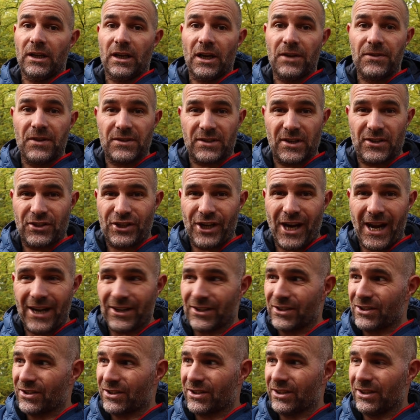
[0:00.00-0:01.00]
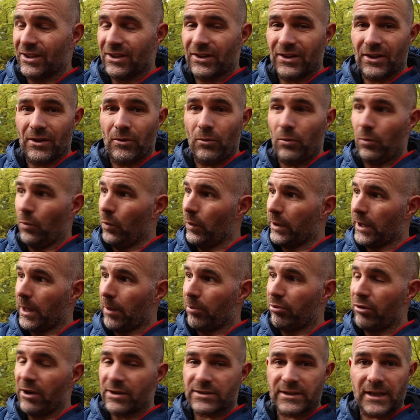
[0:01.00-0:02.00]
and there's a chance that when I
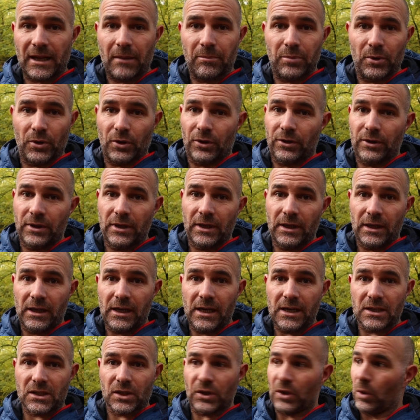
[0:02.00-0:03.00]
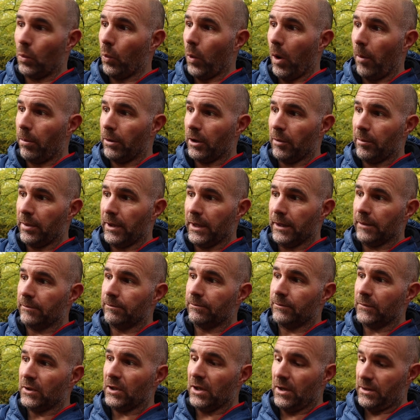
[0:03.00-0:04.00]
press that button it's going to wobble a bit.
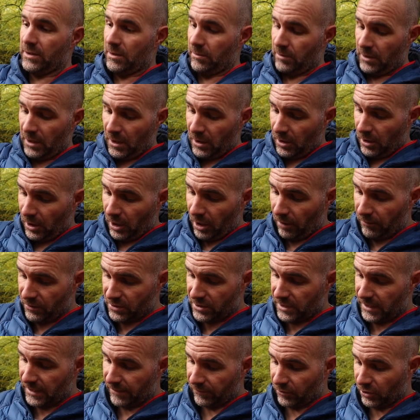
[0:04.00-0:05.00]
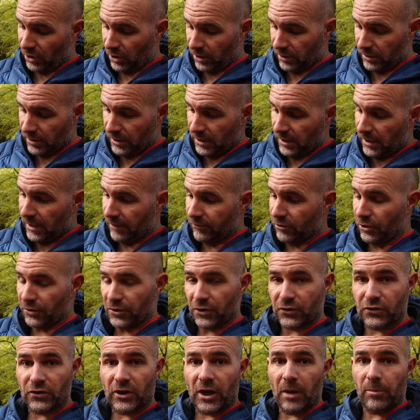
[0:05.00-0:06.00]
You know, obviously I've got
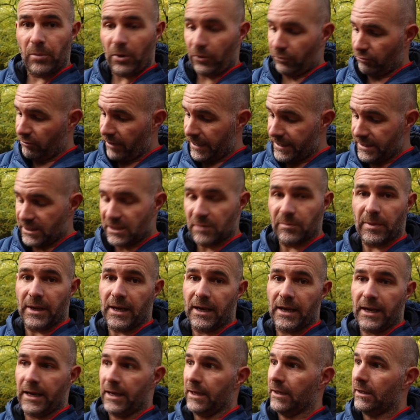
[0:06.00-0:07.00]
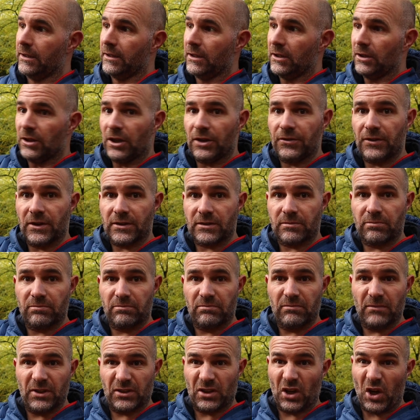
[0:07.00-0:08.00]
the tripod raised a bit here, and there's
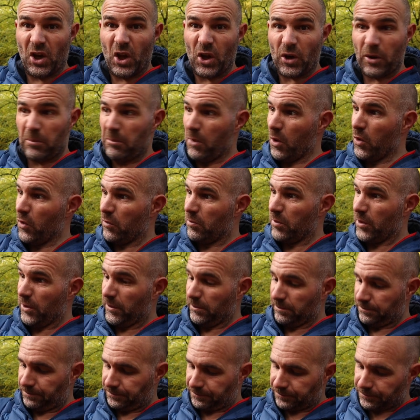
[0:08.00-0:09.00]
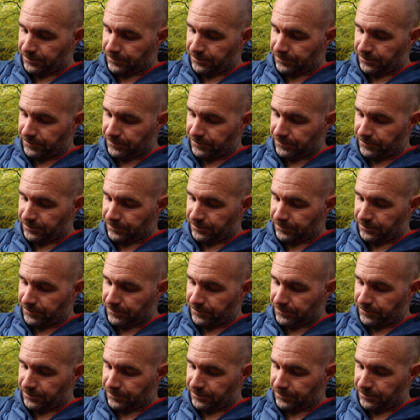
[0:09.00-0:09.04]
a lot of movement.